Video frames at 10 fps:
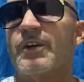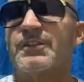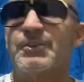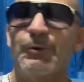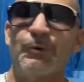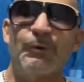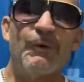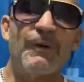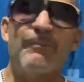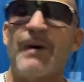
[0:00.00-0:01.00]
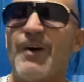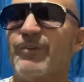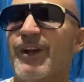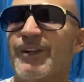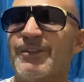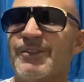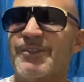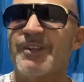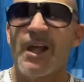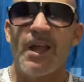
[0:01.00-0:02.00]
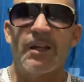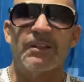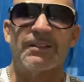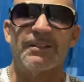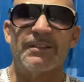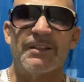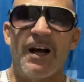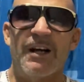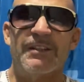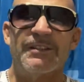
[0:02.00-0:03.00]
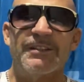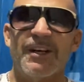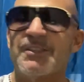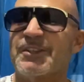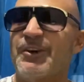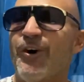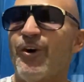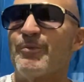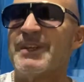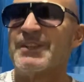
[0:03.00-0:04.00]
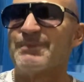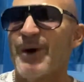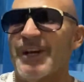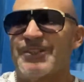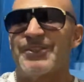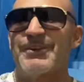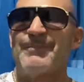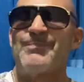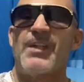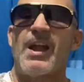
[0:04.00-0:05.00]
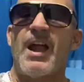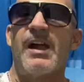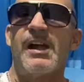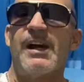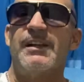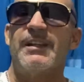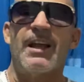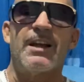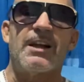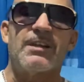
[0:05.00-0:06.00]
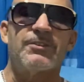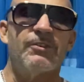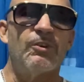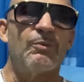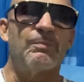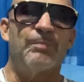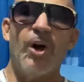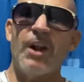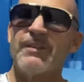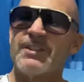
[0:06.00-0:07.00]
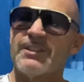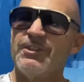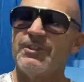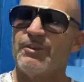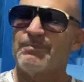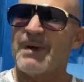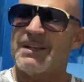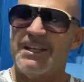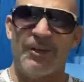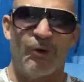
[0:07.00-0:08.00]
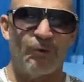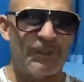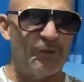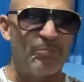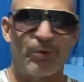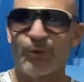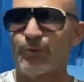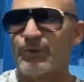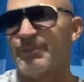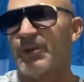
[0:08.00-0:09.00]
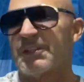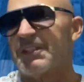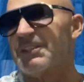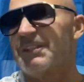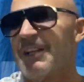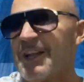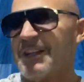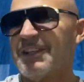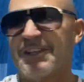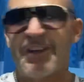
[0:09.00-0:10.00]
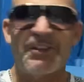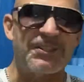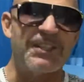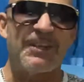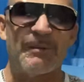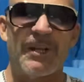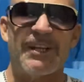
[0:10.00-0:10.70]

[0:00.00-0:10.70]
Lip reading: or two of my regulars doesn't call me as much. So part of it is, my ego is a little bruised, but then in another sense, I'm